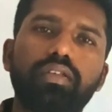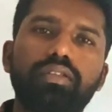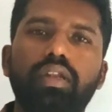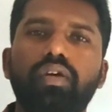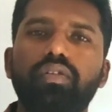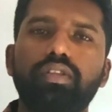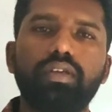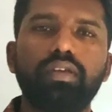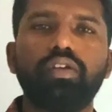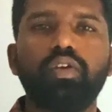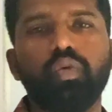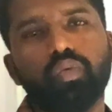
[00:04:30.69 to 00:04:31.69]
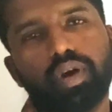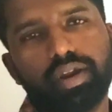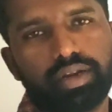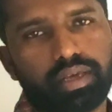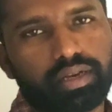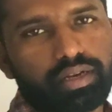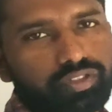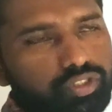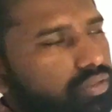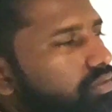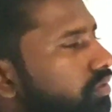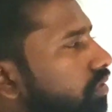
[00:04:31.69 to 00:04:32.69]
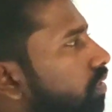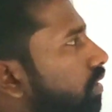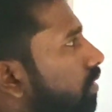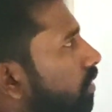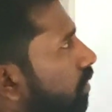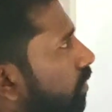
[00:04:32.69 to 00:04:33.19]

is along the y direction. Okay,